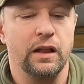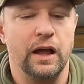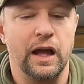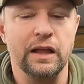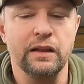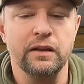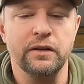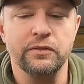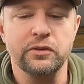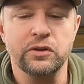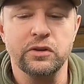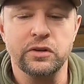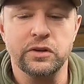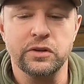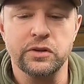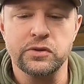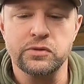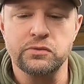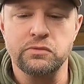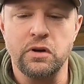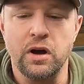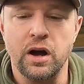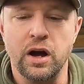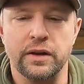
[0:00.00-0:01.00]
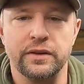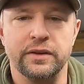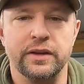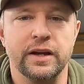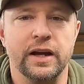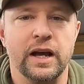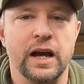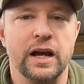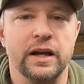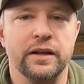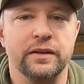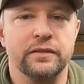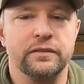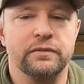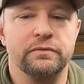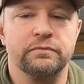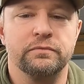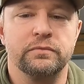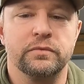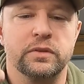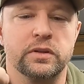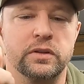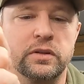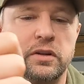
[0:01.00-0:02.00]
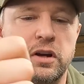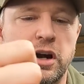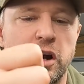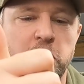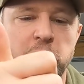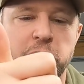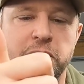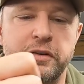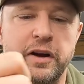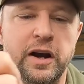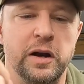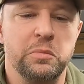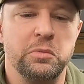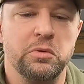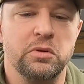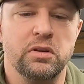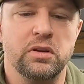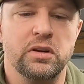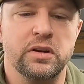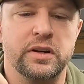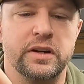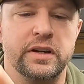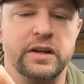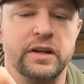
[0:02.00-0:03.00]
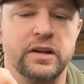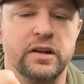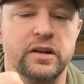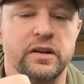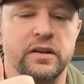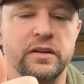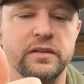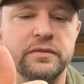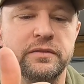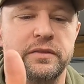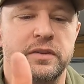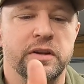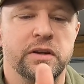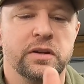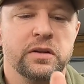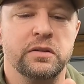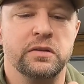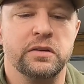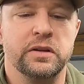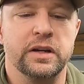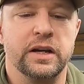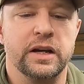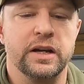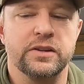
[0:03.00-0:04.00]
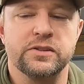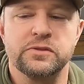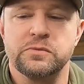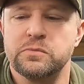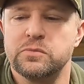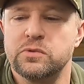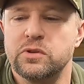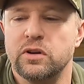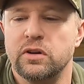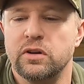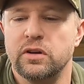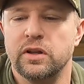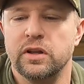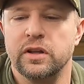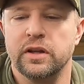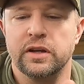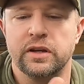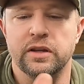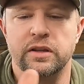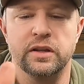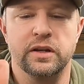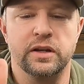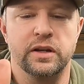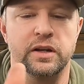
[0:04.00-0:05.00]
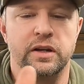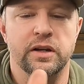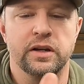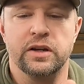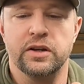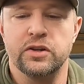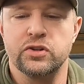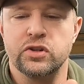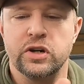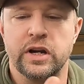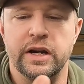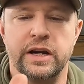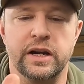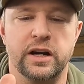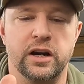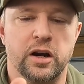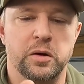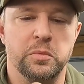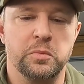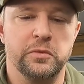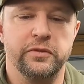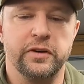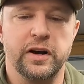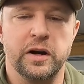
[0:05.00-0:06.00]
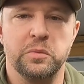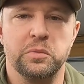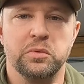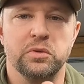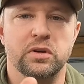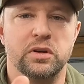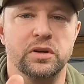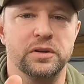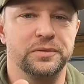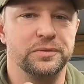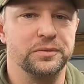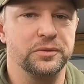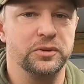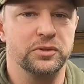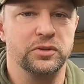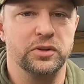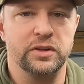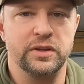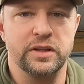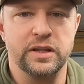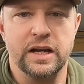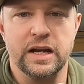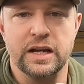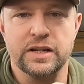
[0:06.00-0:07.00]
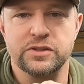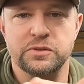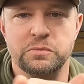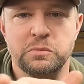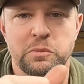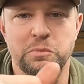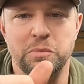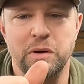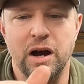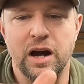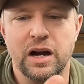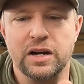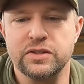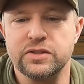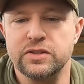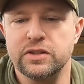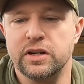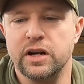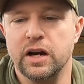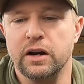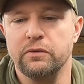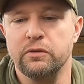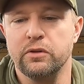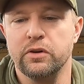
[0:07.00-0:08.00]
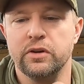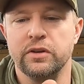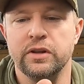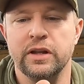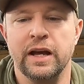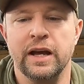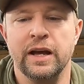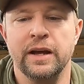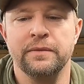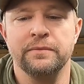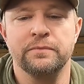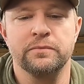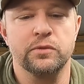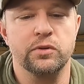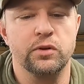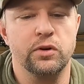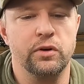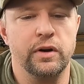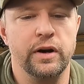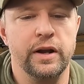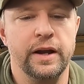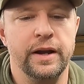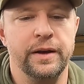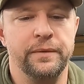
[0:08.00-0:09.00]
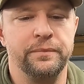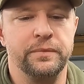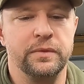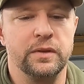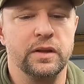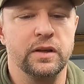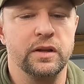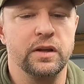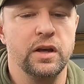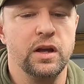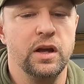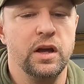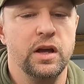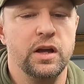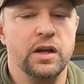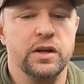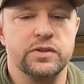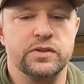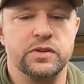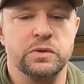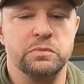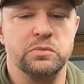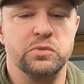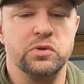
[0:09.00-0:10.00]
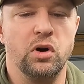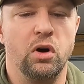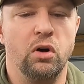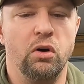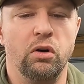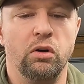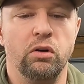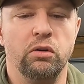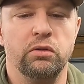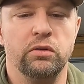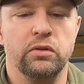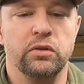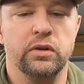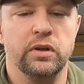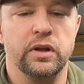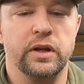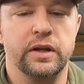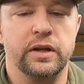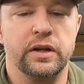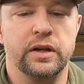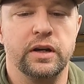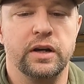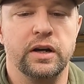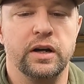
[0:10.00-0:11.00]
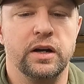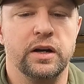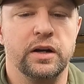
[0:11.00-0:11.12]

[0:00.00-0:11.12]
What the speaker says: I love the look of this rod. They got carbon fiber look here, you know, and they got some like a shiny carbon fiber look. Looks like they got some epoxy covering that. Great. Some dull like